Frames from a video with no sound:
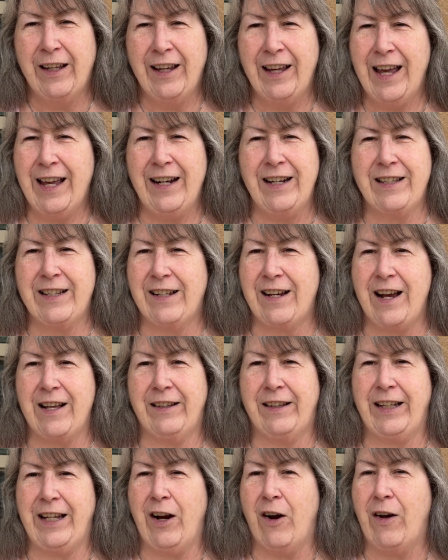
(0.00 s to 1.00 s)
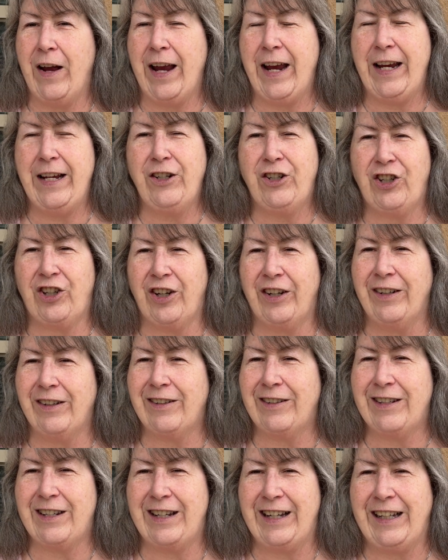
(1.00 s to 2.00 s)
And it's got the ancient
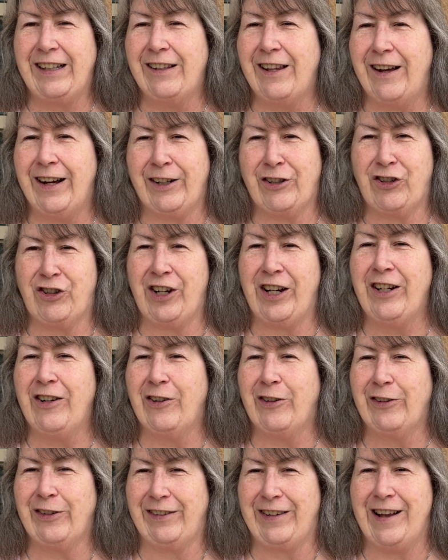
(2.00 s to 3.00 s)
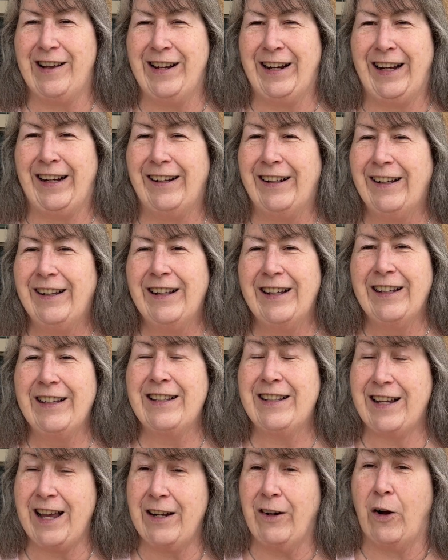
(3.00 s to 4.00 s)
T-lock shingles on it.
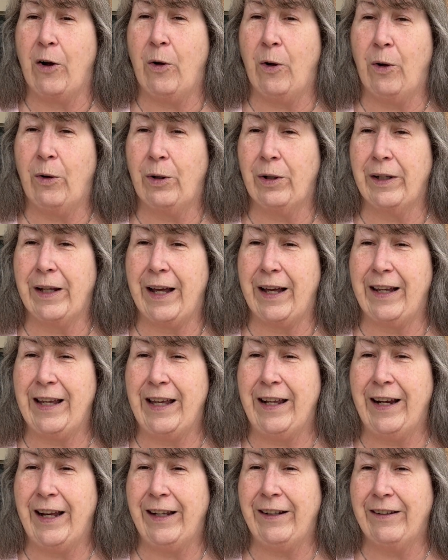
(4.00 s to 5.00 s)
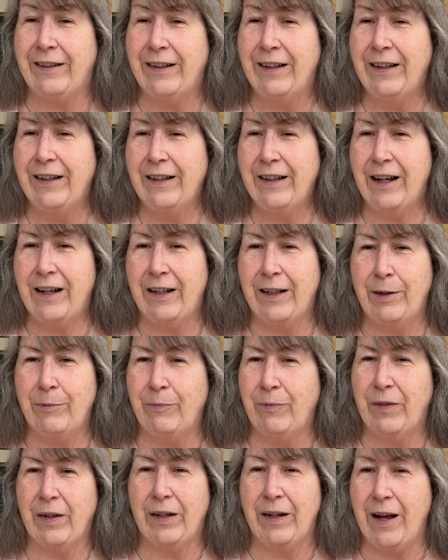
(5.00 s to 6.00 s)
It's got a hole in it.
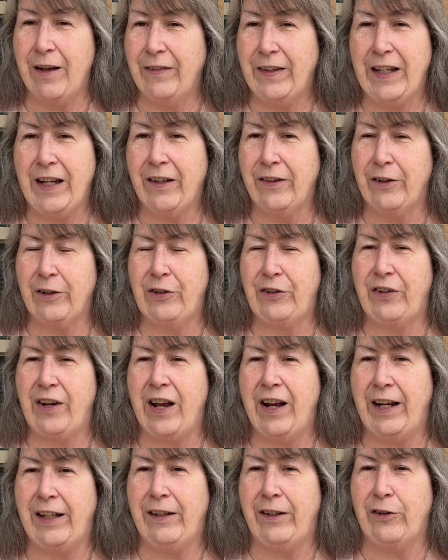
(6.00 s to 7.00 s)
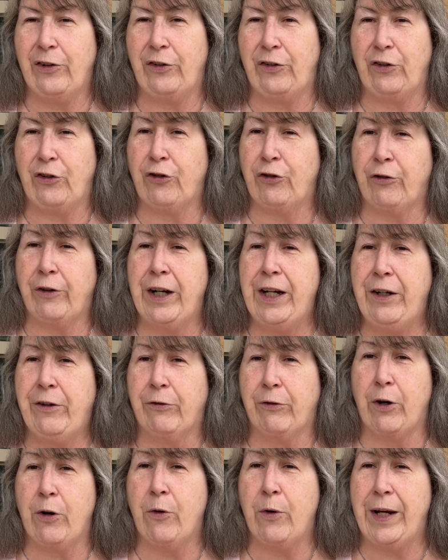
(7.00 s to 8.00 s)
On the other side, there's a tree
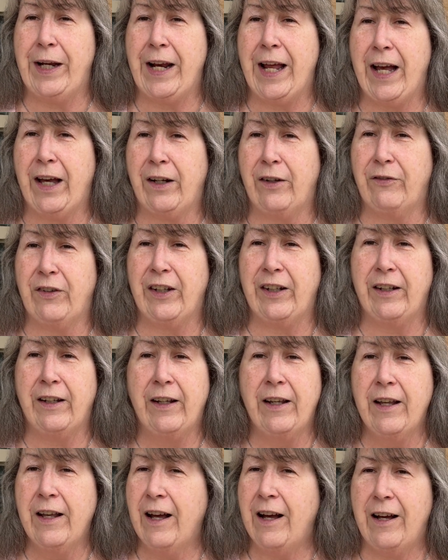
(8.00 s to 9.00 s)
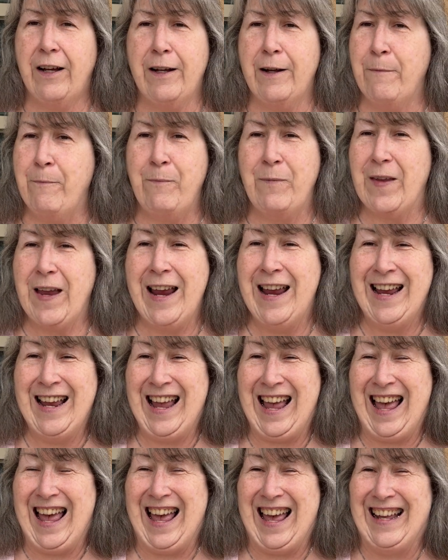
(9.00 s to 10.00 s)
growing out of it. Um,
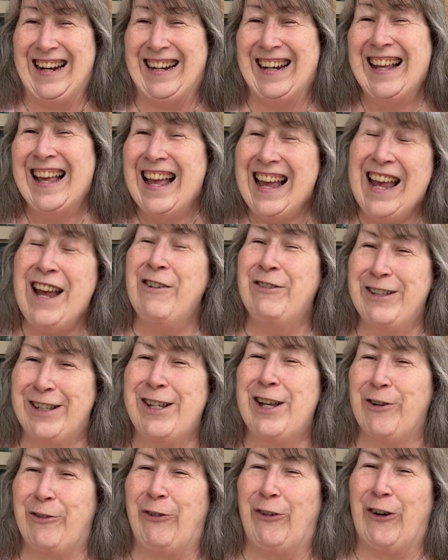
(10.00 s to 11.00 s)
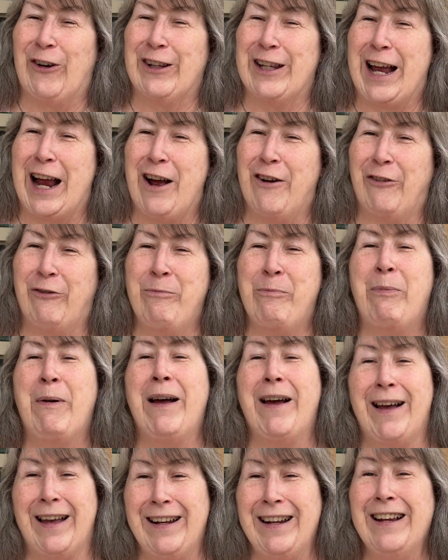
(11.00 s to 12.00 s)
it was good for a laugh.
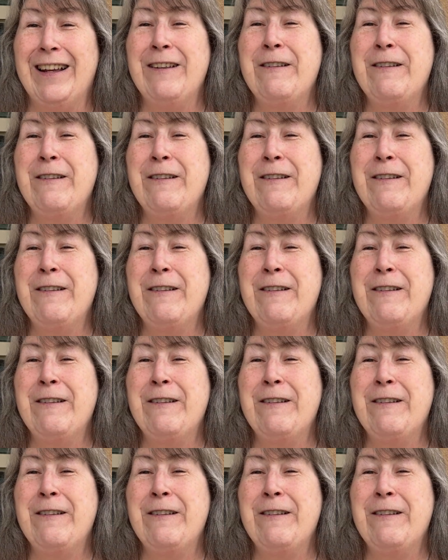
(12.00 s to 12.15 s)
But